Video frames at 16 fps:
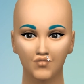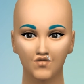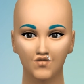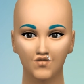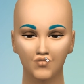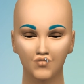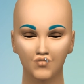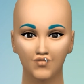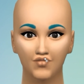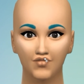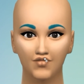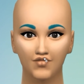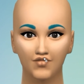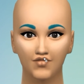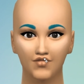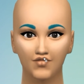
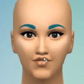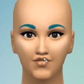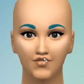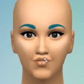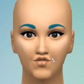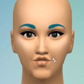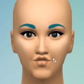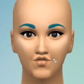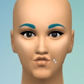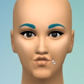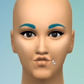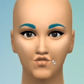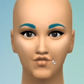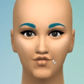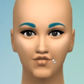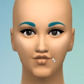
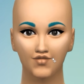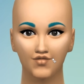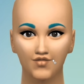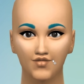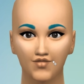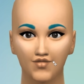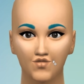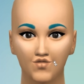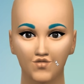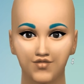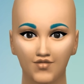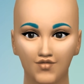(no one is talking)